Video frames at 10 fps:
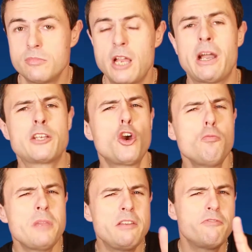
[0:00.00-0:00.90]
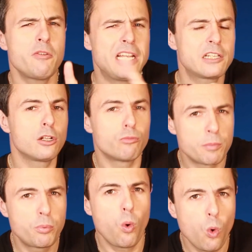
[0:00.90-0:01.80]
Now, I don't mean very little
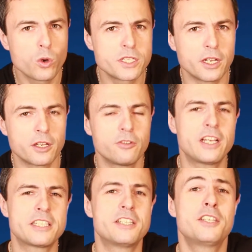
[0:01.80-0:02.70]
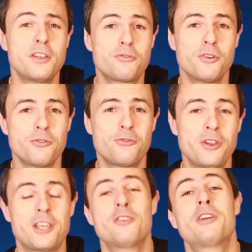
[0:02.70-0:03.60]
reporting. That's a different
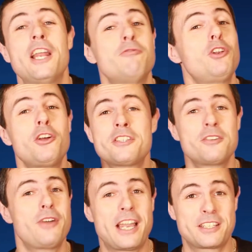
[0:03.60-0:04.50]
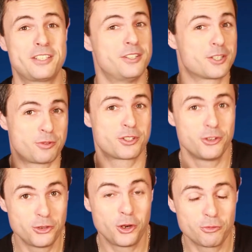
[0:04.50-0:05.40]
thing. You can have lots of accidents which are
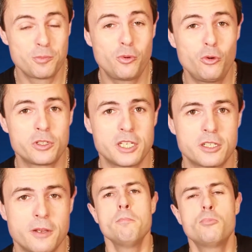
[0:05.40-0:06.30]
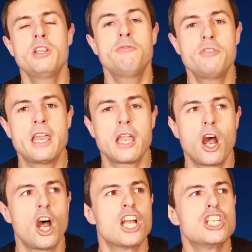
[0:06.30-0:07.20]
not reported, but if they
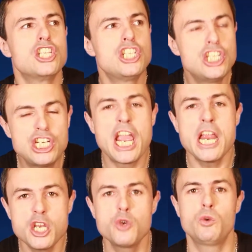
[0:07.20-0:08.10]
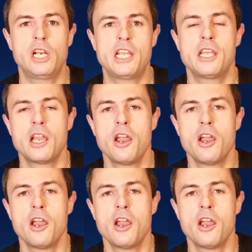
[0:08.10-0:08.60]
are genuinely